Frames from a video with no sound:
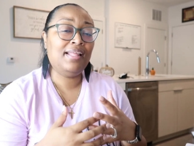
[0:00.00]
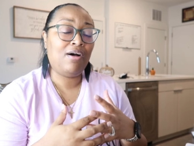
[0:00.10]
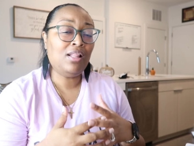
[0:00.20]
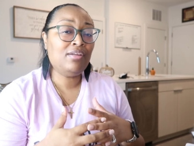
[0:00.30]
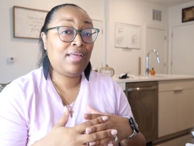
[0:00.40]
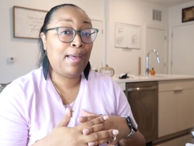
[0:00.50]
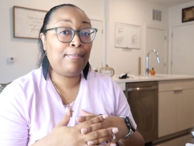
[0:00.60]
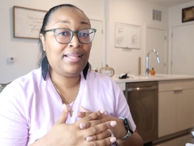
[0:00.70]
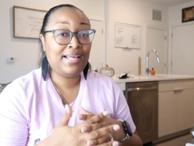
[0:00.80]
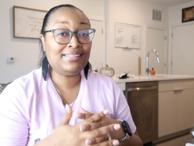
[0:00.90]
All of that
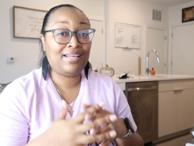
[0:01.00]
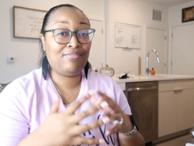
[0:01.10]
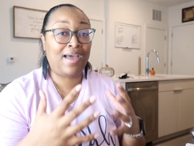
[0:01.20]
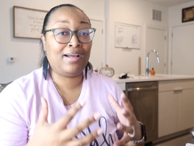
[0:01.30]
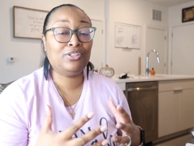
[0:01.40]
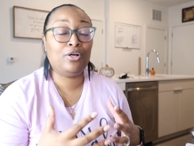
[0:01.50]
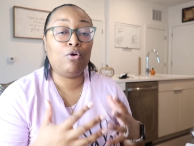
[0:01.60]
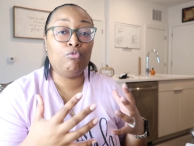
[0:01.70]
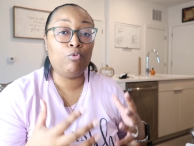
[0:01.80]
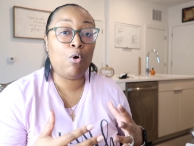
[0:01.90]
plays a factor, a
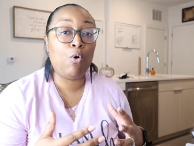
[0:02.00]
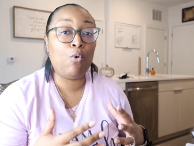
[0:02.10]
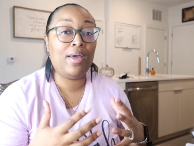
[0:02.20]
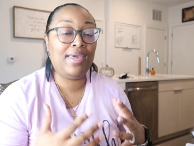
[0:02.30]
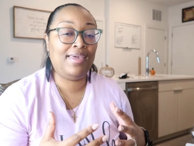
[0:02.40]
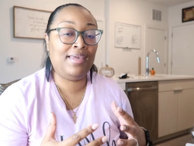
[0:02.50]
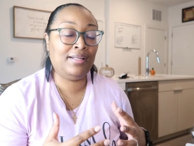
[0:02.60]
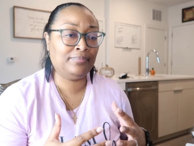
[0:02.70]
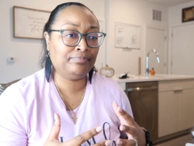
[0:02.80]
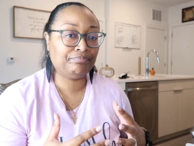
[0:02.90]
role
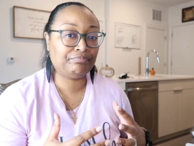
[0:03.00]
in